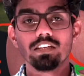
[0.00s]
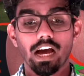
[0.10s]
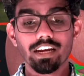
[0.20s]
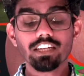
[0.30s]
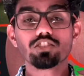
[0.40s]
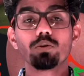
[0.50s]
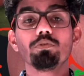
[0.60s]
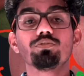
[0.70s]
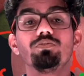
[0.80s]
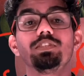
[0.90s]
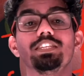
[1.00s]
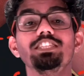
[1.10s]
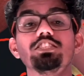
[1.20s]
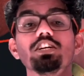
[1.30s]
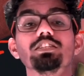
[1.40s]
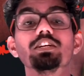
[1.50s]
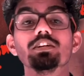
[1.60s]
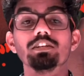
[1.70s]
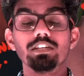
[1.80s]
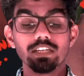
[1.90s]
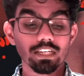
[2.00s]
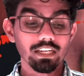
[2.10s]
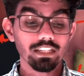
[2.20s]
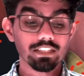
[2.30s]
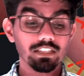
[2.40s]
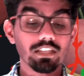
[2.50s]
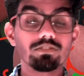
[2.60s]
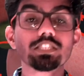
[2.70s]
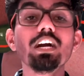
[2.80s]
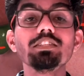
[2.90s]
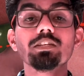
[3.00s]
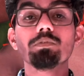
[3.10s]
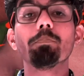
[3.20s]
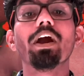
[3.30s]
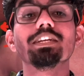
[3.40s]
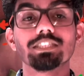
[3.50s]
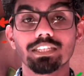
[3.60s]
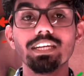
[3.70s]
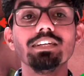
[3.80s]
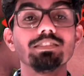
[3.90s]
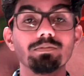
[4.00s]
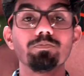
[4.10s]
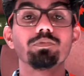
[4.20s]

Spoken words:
anastomose with each other in the substance of the pancreas.